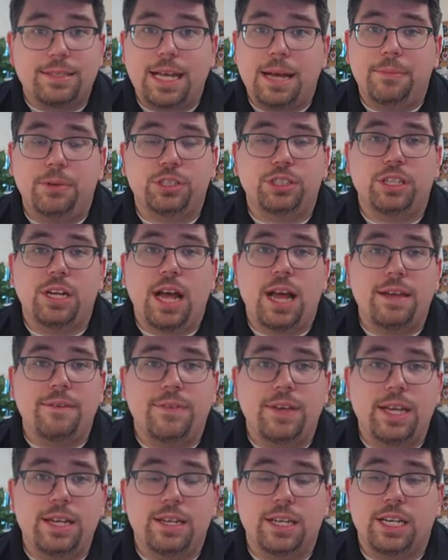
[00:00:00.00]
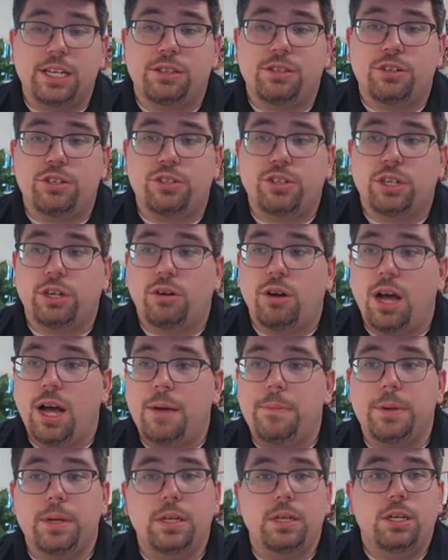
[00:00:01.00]
establish an IV to get their sugar
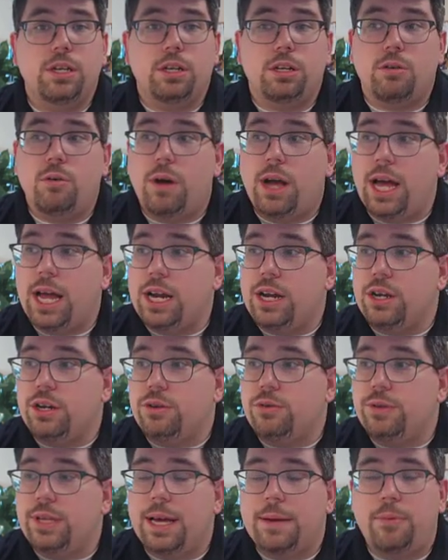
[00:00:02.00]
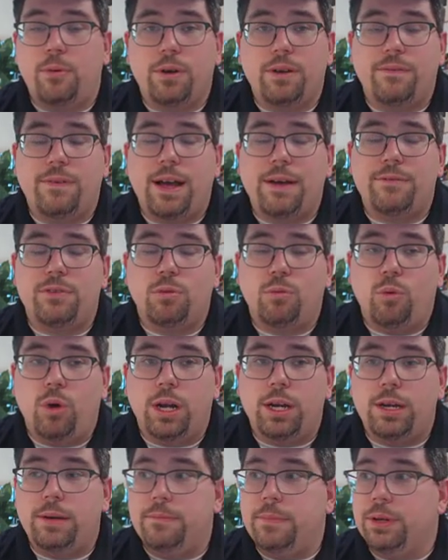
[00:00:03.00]
up, go ahead and do that 0.5 to
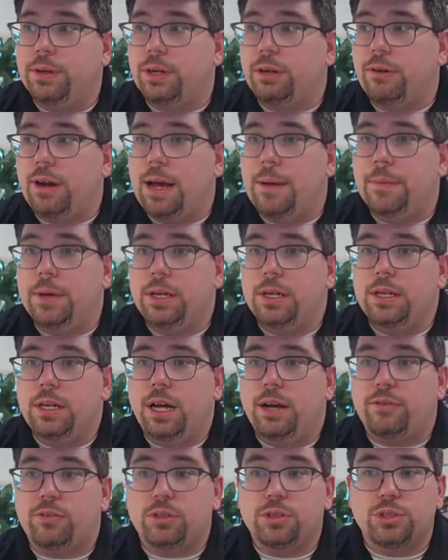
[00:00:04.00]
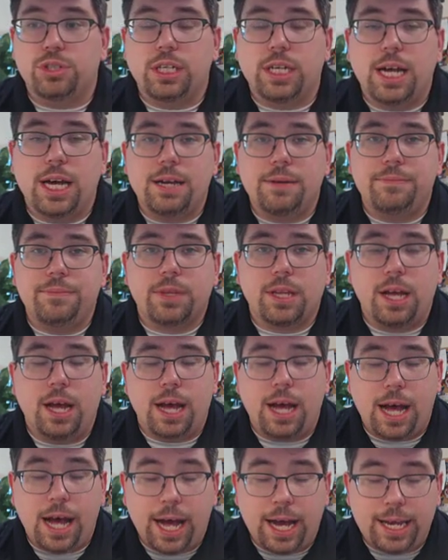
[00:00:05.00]
1 milligram of glucagon
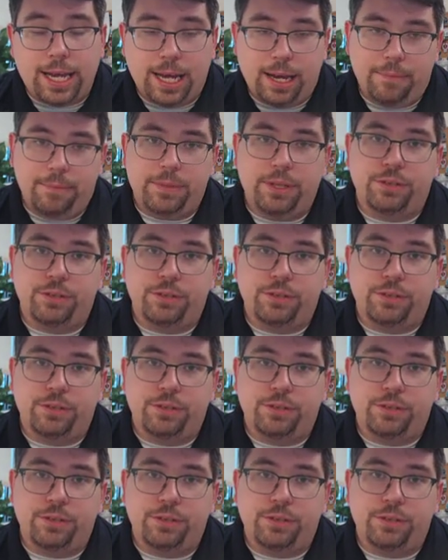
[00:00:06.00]
IM.